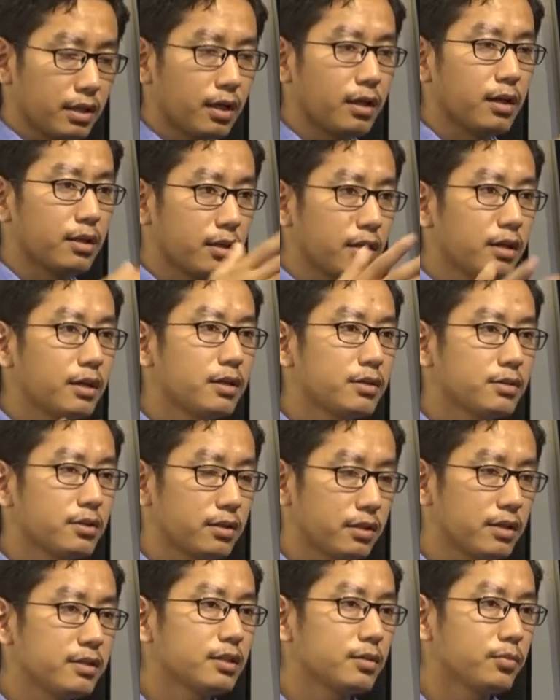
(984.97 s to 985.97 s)
there is
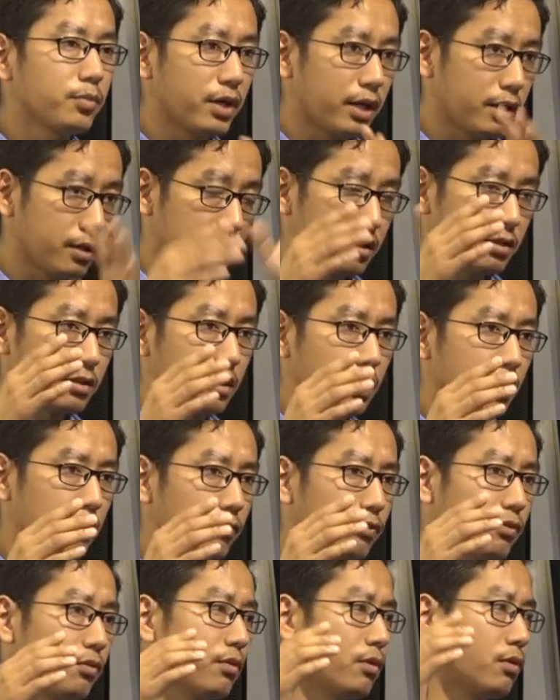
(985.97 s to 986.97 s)
a reason behind this
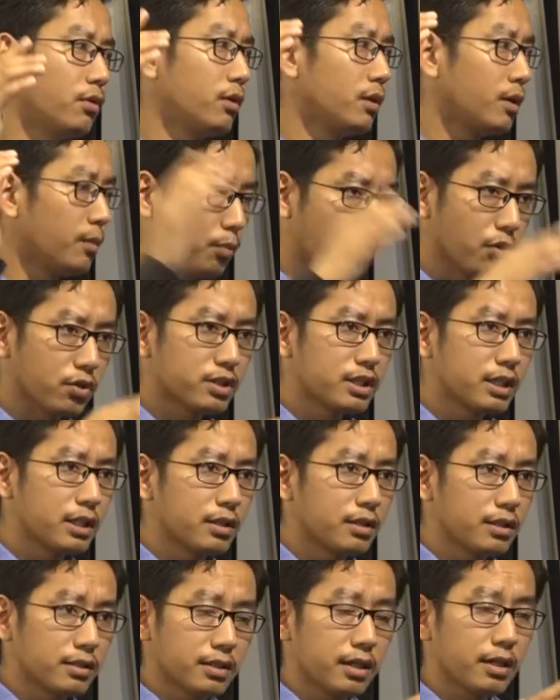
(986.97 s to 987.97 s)
for
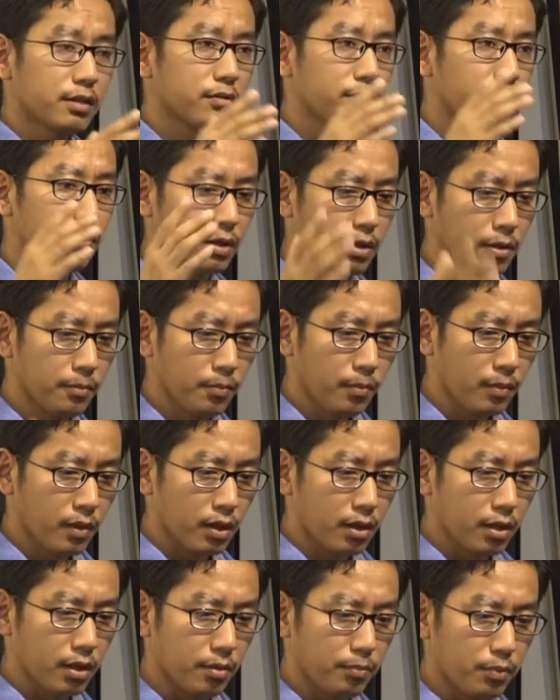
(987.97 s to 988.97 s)
posting this kind of a
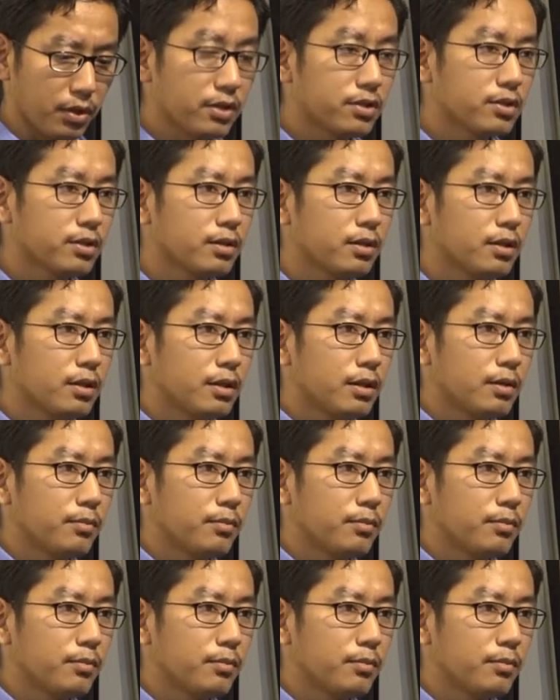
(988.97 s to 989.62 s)
picture.